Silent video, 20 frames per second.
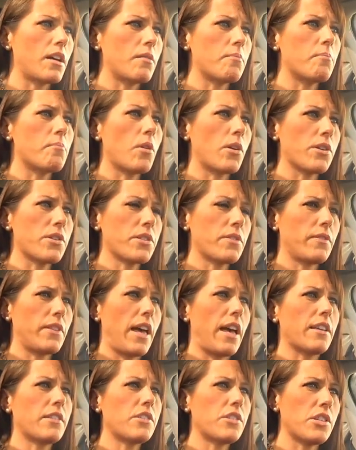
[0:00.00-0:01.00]
March of
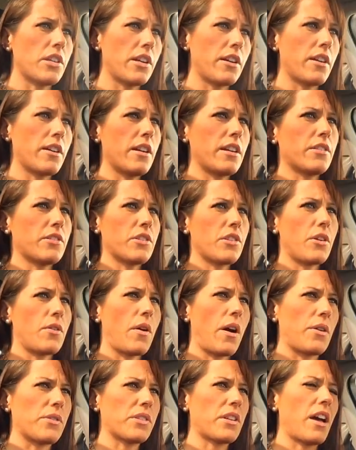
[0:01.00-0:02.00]
last year, and so
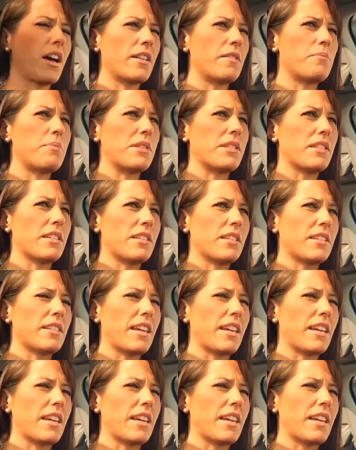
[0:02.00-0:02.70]
I was kind of busy